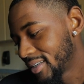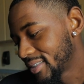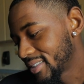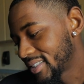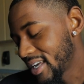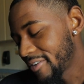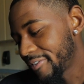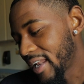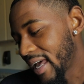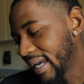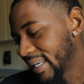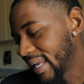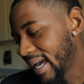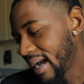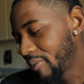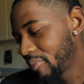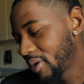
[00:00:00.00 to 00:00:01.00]
Stuff like
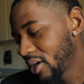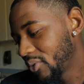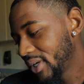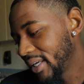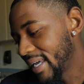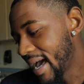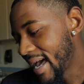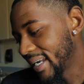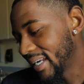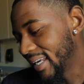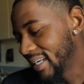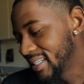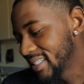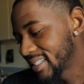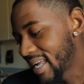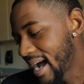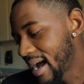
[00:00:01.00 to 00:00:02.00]
that, bro, we got to get
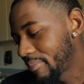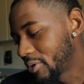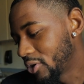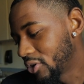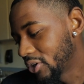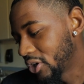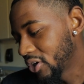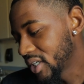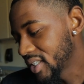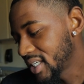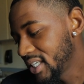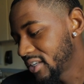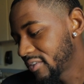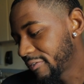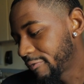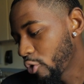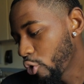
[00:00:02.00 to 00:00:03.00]
a stop on, though, because
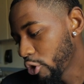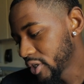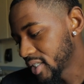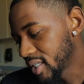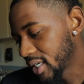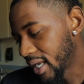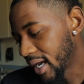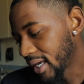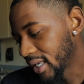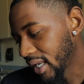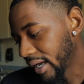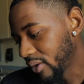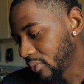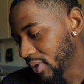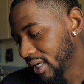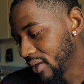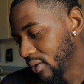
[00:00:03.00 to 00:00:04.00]
he's forcing that.
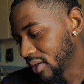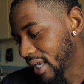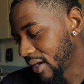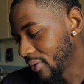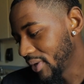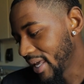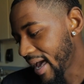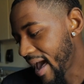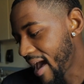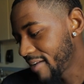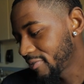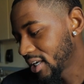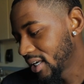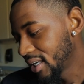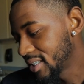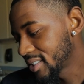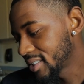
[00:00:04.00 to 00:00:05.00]
Like, we have
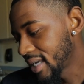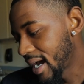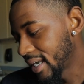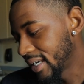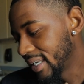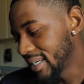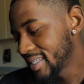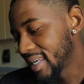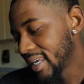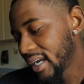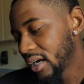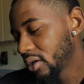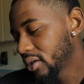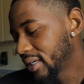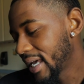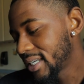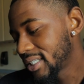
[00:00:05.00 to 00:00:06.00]
to get a stop. This
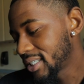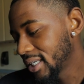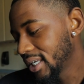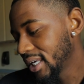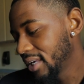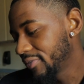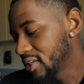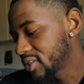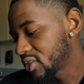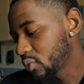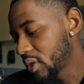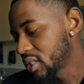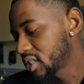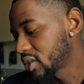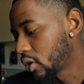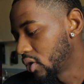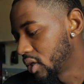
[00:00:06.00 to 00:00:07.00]
here, they shouldn't even
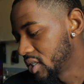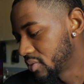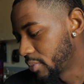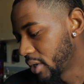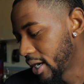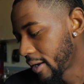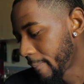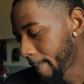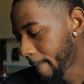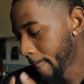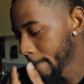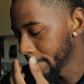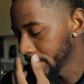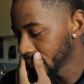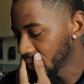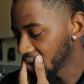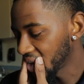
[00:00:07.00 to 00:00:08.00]
switch on this, bro,
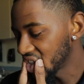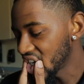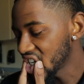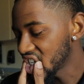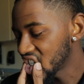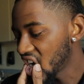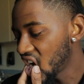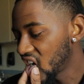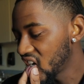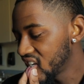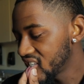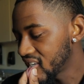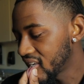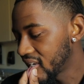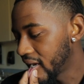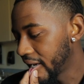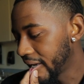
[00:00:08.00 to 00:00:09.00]
because I saw
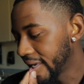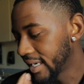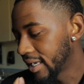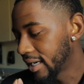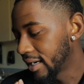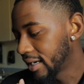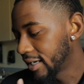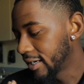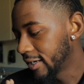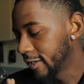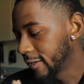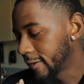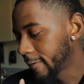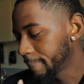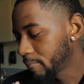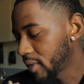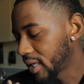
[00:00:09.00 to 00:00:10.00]
this in
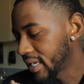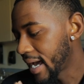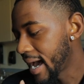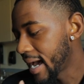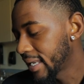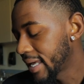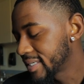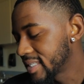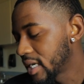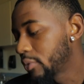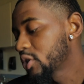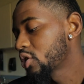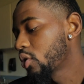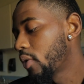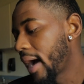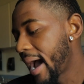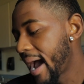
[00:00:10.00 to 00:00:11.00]
the highlights they were
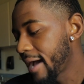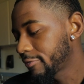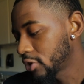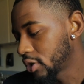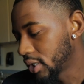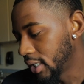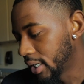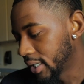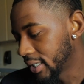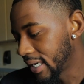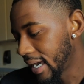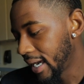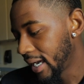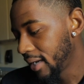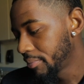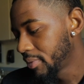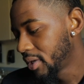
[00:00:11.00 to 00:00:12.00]
showing after the
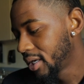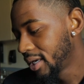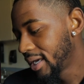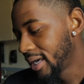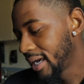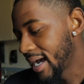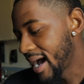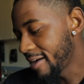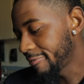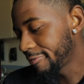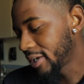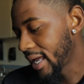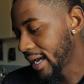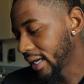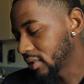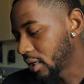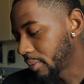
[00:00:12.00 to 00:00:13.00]
game. I feel
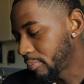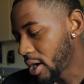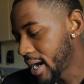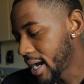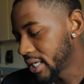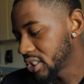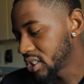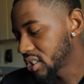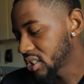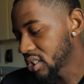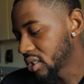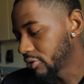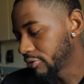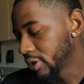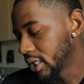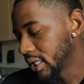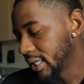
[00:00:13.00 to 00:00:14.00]
like LeBron just should
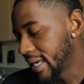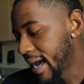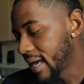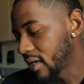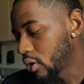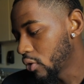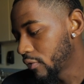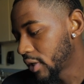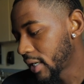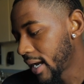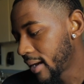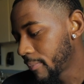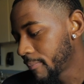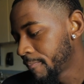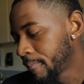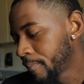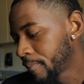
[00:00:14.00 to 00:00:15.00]
have really got over
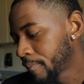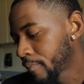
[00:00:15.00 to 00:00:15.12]
that.